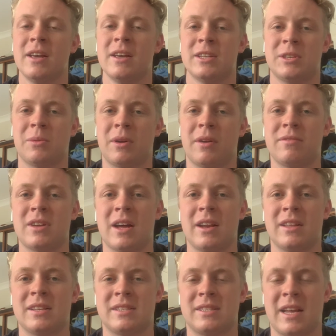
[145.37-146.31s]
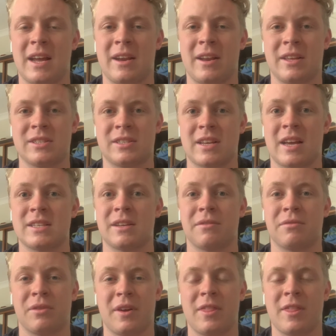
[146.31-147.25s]
So what I've done instead is, as
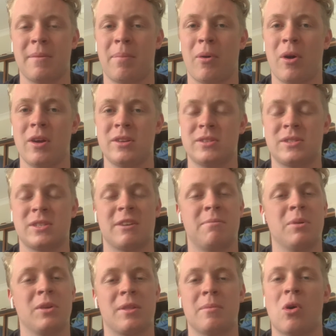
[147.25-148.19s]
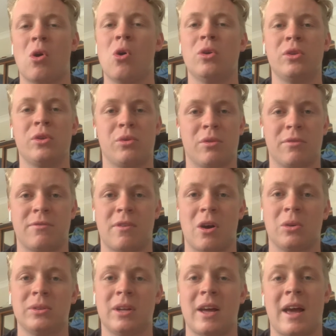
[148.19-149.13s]
I've written the posts, I put them all into a
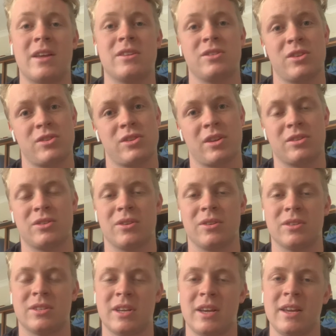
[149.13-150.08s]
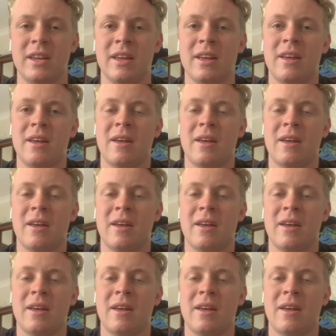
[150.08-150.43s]
folder, as you shall soon see,